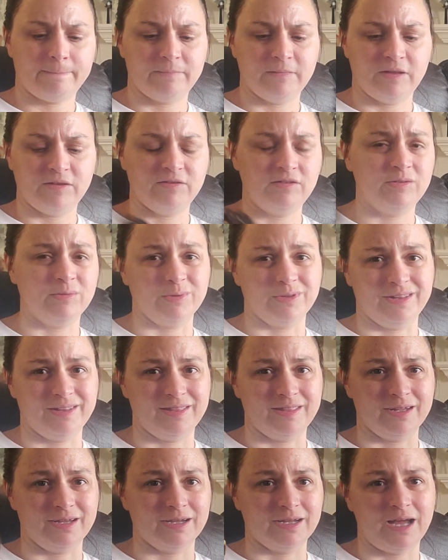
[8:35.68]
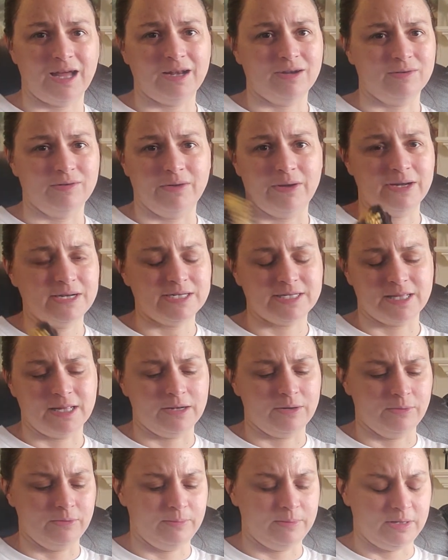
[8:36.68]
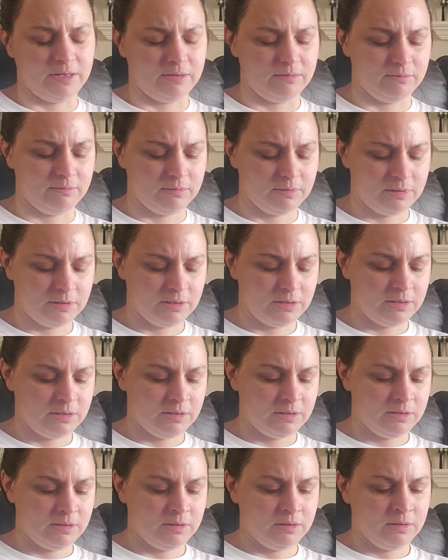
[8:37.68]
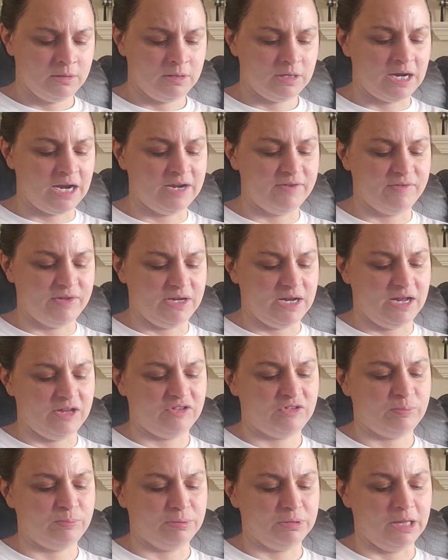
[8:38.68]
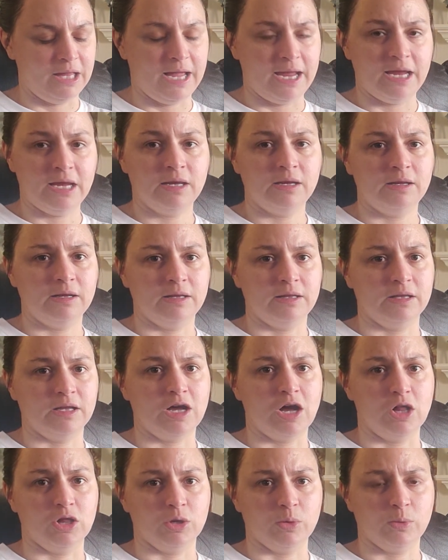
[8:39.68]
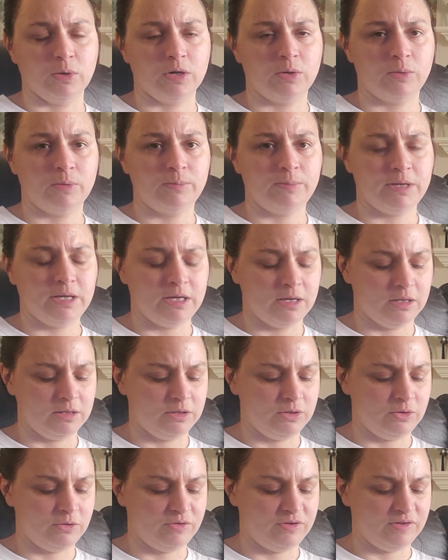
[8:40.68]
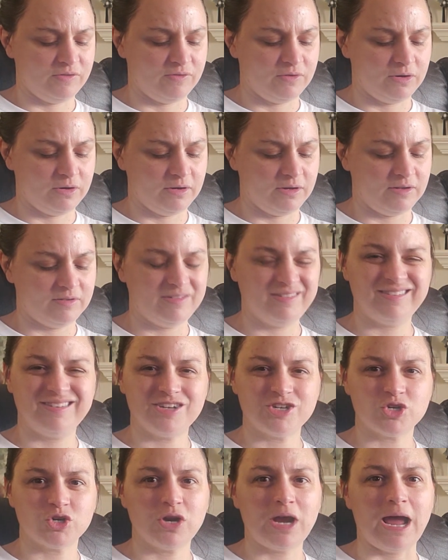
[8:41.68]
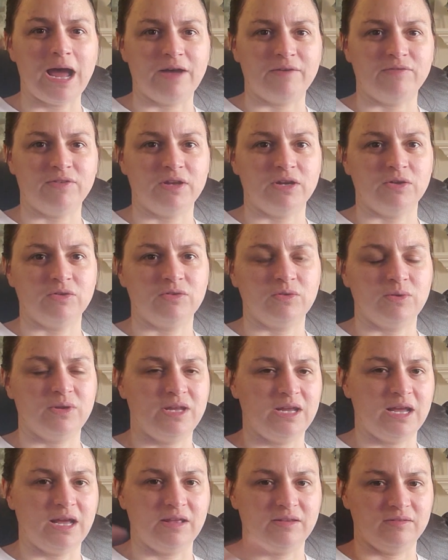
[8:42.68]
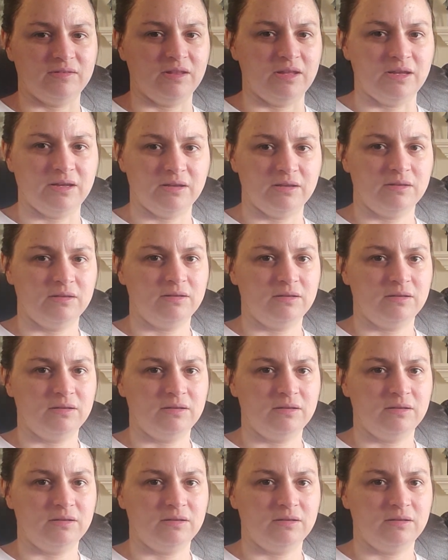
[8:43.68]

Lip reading: This is really thick. I don't know. I just thought it would be kind of a nice play, and the color work would be a little different, because he's a giraffe, you know, so he has, like,